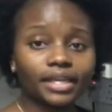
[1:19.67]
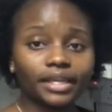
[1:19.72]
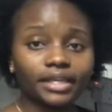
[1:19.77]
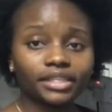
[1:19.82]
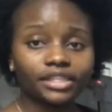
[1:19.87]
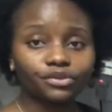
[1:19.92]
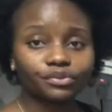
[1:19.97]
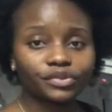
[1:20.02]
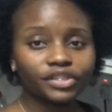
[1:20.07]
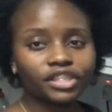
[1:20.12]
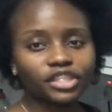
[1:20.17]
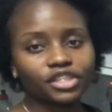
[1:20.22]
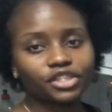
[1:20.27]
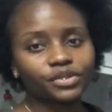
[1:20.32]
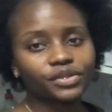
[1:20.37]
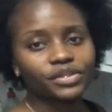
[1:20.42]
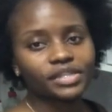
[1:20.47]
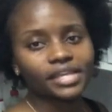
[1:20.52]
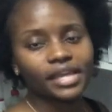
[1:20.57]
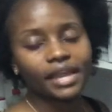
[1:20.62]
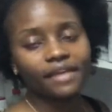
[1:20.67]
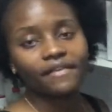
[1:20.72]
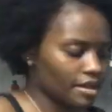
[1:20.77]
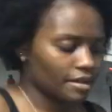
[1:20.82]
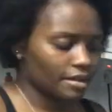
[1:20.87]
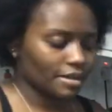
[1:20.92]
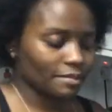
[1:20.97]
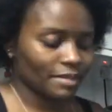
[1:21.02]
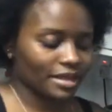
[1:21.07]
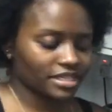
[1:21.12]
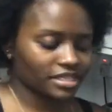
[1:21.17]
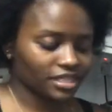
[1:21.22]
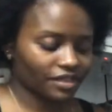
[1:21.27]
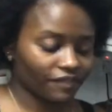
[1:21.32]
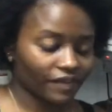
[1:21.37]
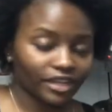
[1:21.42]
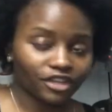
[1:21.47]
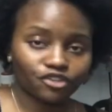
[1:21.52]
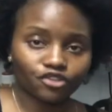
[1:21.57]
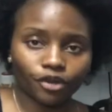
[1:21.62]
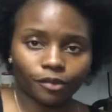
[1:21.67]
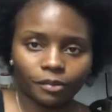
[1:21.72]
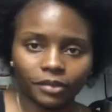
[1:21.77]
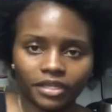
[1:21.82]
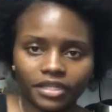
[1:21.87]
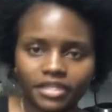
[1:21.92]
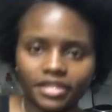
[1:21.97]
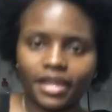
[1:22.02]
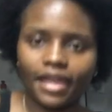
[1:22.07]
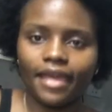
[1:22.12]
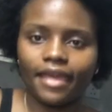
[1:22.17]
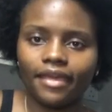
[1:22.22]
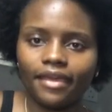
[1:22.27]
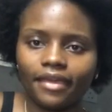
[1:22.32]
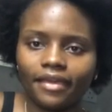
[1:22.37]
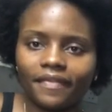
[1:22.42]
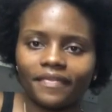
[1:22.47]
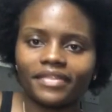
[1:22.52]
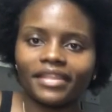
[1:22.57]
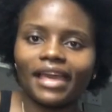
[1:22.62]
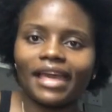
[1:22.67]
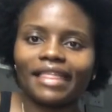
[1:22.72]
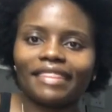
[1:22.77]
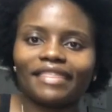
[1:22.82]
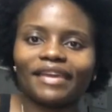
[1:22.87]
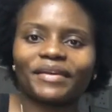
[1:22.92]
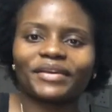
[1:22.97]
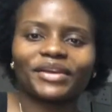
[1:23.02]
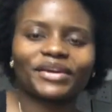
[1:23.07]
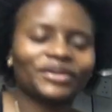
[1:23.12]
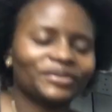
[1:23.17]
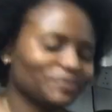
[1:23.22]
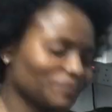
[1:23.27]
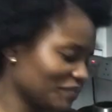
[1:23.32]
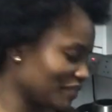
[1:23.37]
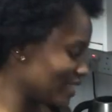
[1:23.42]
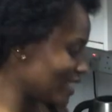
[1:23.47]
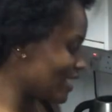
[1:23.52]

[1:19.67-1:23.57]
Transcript: It's really juicy. Imagine if I drop it. There you go.